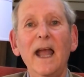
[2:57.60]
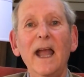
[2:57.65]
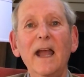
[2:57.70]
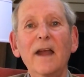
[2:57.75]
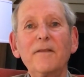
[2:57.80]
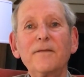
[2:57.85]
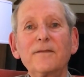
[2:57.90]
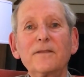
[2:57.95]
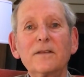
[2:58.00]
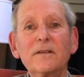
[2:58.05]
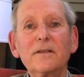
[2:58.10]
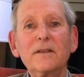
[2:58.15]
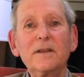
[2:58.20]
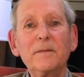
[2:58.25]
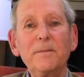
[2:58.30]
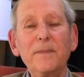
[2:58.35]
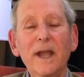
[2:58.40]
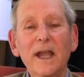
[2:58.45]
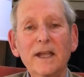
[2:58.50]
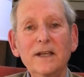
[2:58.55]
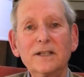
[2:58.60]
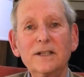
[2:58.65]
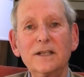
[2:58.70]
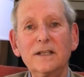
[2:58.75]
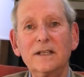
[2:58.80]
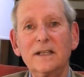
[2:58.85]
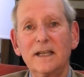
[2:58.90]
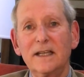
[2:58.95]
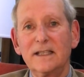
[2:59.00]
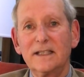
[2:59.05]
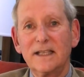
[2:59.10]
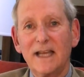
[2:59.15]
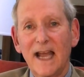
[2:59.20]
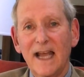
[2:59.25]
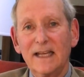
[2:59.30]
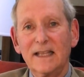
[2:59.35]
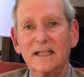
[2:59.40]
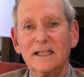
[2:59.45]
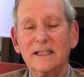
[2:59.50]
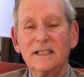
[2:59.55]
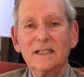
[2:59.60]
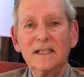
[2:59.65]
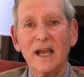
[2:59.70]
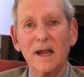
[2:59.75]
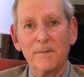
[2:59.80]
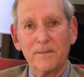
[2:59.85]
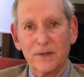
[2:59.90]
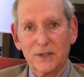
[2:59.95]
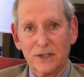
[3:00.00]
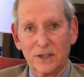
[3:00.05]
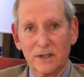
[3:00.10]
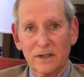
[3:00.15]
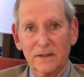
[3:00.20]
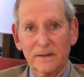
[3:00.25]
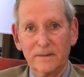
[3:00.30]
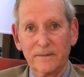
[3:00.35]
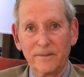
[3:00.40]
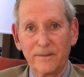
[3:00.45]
After the patient is at this temperature